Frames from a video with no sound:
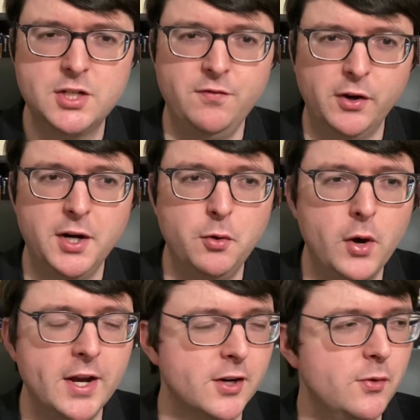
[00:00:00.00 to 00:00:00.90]
very
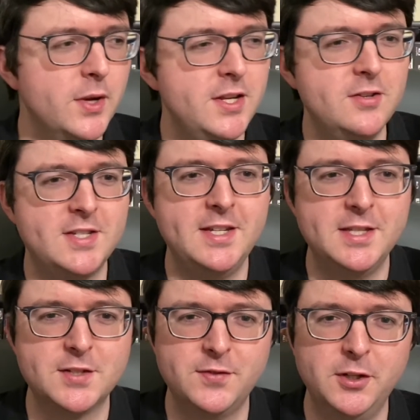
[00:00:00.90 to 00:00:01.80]
weird when you see
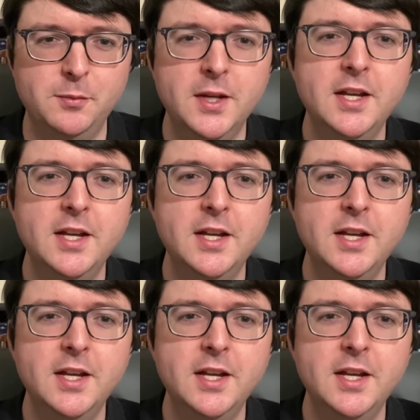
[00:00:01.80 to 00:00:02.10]
this film